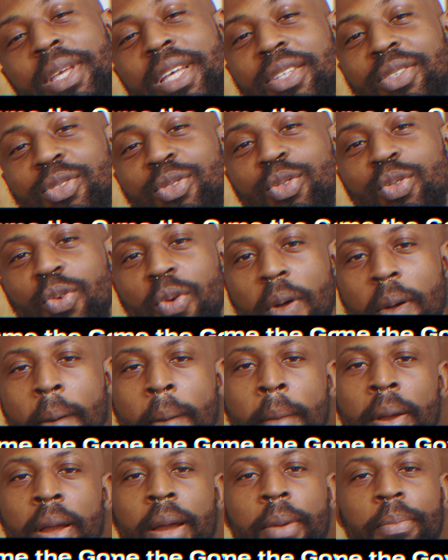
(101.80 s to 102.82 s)
here to do.
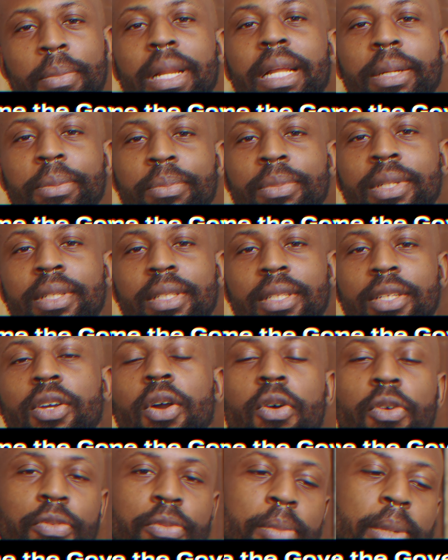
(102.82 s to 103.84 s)
Blame the
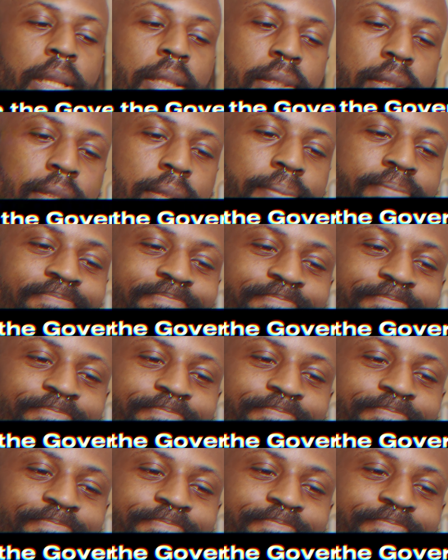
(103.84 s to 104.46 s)
government.